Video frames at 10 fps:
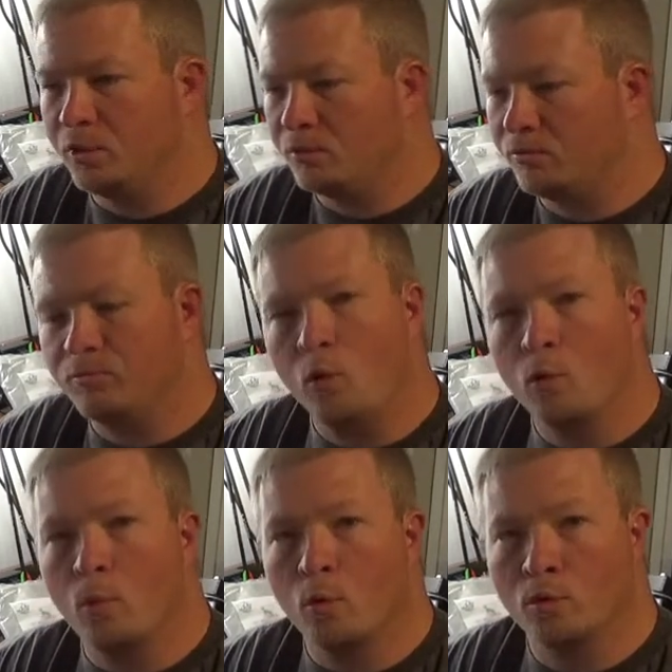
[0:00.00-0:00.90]
just
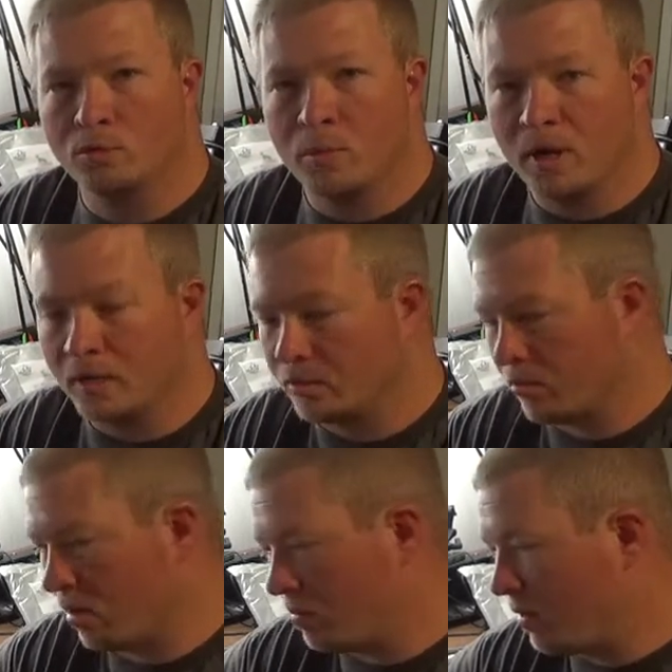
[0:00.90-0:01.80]
4-pointers making a
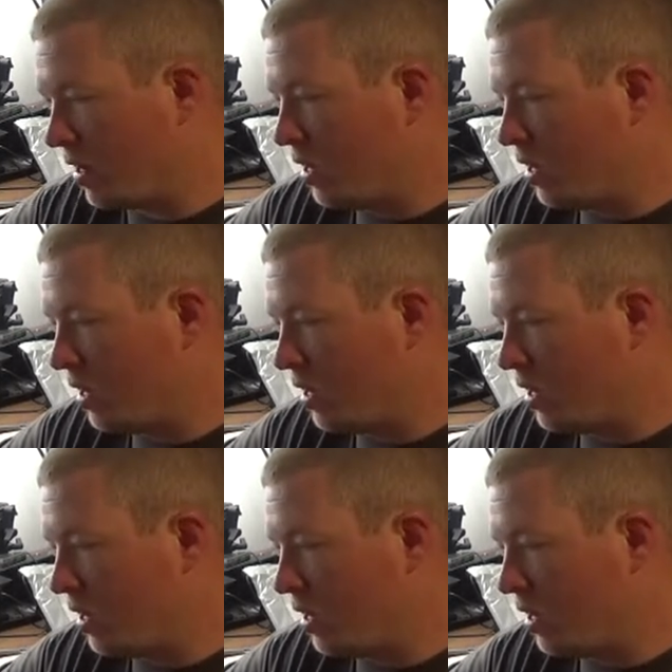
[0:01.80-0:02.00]
scrape.